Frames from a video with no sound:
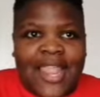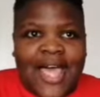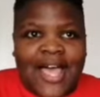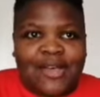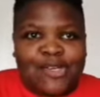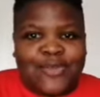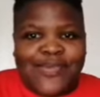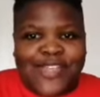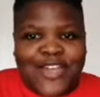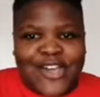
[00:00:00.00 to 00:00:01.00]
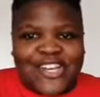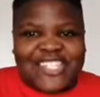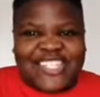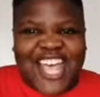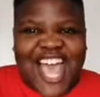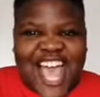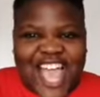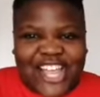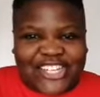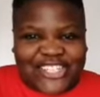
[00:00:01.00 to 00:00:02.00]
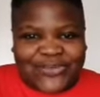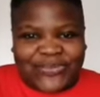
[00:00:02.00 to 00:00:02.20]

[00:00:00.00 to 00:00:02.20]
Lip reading: Loud music!